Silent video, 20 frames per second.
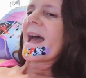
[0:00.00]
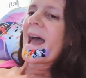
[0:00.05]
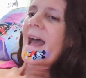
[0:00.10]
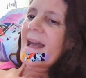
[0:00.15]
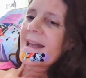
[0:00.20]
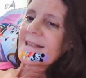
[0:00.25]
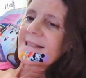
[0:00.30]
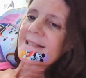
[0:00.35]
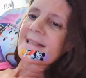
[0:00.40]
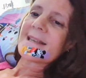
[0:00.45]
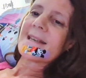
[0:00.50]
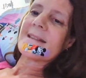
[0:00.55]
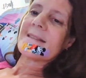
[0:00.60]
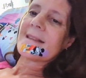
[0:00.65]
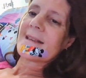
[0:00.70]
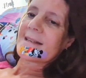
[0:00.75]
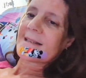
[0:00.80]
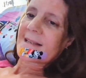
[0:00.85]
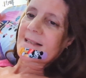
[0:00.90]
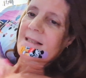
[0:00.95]
As in,
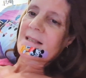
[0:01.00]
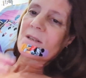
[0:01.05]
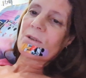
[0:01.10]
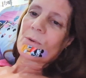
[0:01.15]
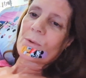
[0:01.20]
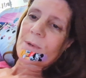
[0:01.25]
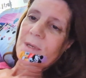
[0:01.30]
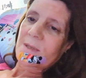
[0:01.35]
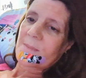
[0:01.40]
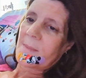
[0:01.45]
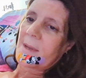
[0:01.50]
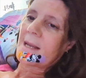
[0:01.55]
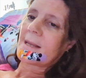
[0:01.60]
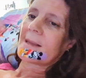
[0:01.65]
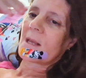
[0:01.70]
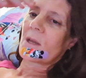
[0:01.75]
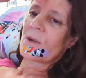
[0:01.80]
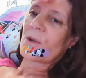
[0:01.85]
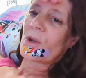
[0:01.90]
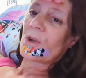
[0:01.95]
that doesn't always mean
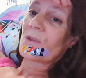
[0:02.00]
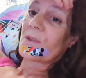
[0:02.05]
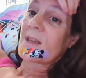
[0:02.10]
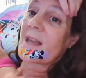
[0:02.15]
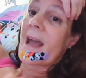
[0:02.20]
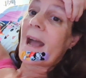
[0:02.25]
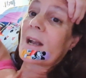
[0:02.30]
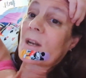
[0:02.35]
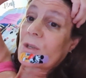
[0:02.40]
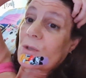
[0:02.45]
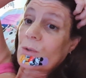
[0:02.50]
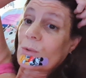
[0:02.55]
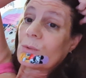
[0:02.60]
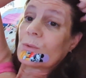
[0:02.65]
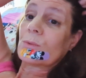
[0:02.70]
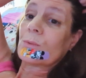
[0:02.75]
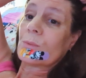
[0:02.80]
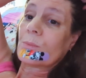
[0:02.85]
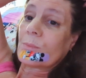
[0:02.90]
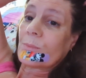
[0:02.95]
they know the
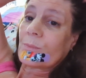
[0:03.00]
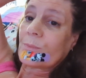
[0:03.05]
actual